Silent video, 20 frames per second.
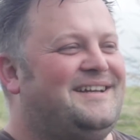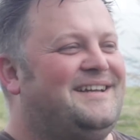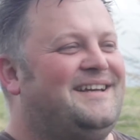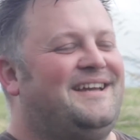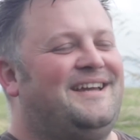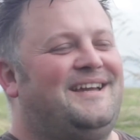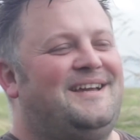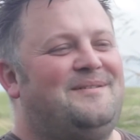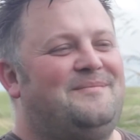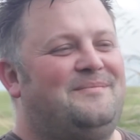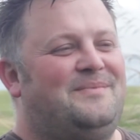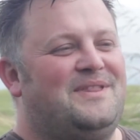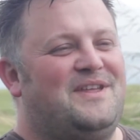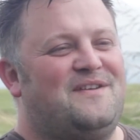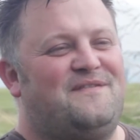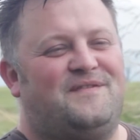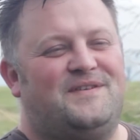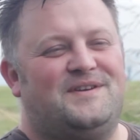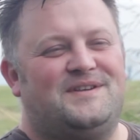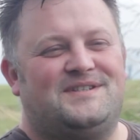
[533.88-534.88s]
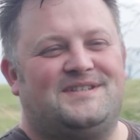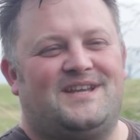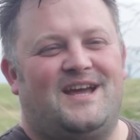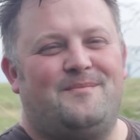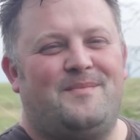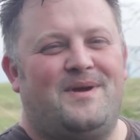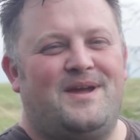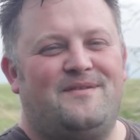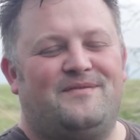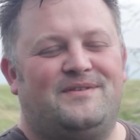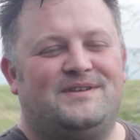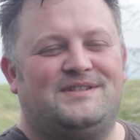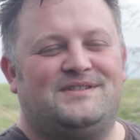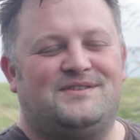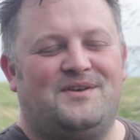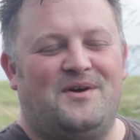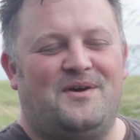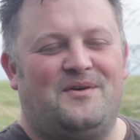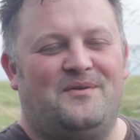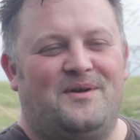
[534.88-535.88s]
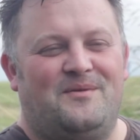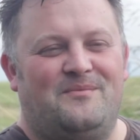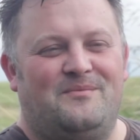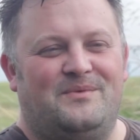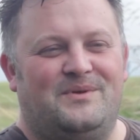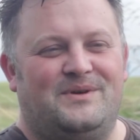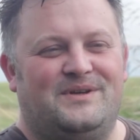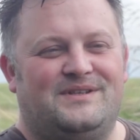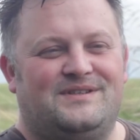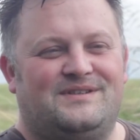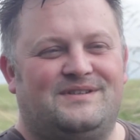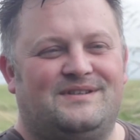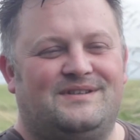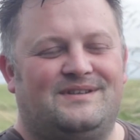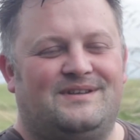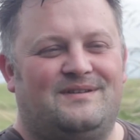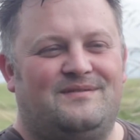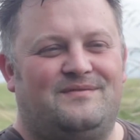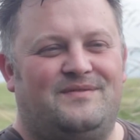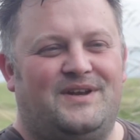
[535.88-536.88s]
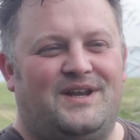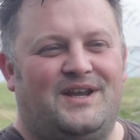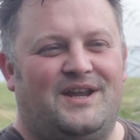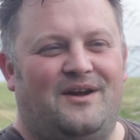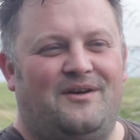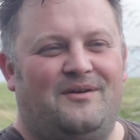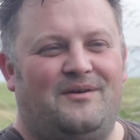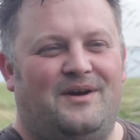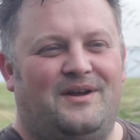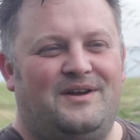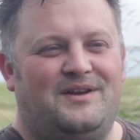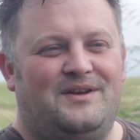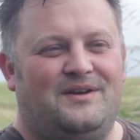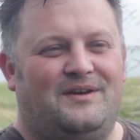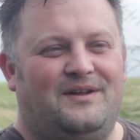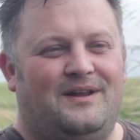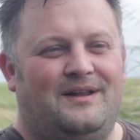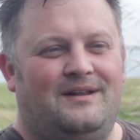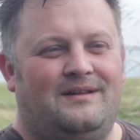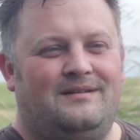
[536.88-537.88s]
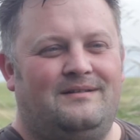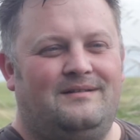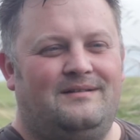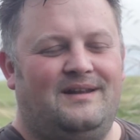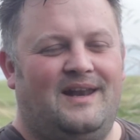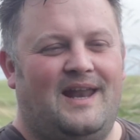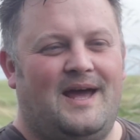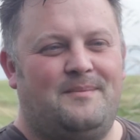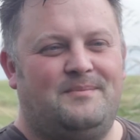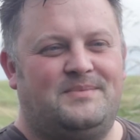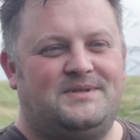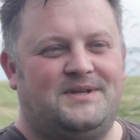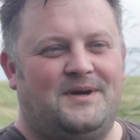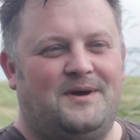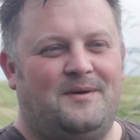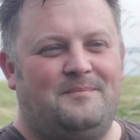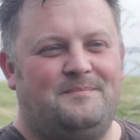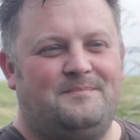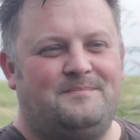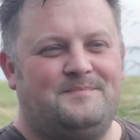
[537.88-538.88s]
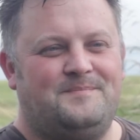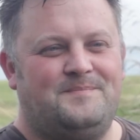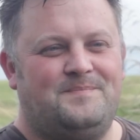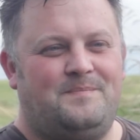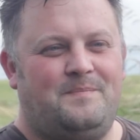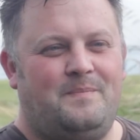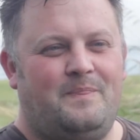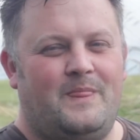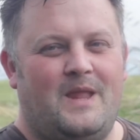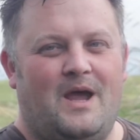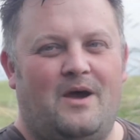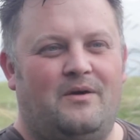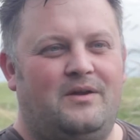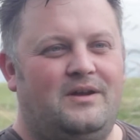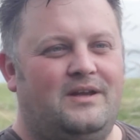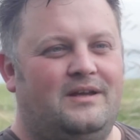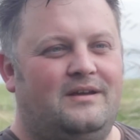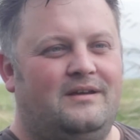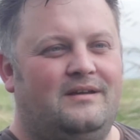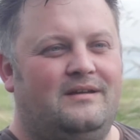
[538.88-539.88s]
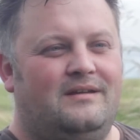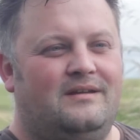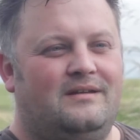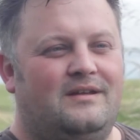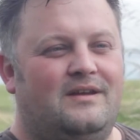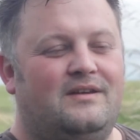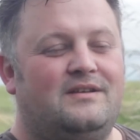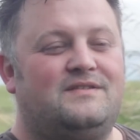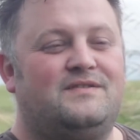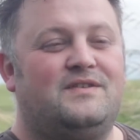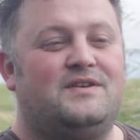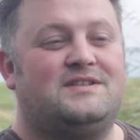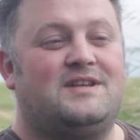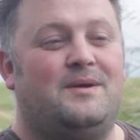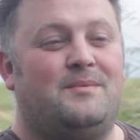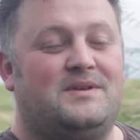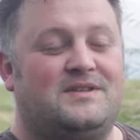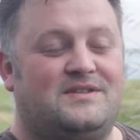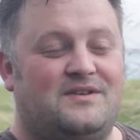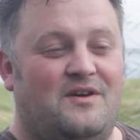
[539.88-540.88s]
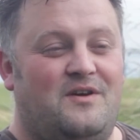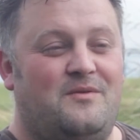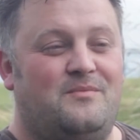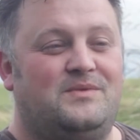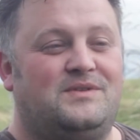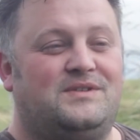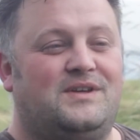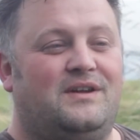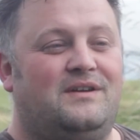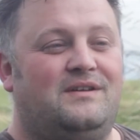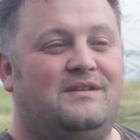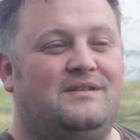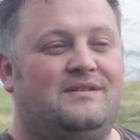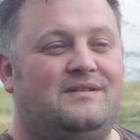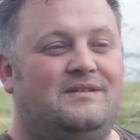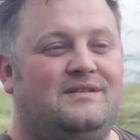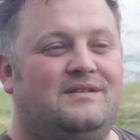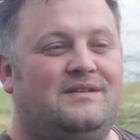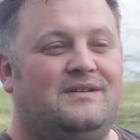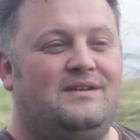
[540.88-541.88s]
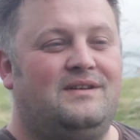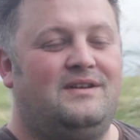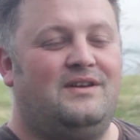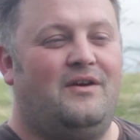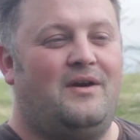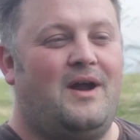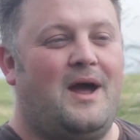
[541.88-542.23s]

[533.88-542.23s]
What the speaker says: But the first time I ever saw him was a video on your laptop. No, yeah. The first time I saw him was on your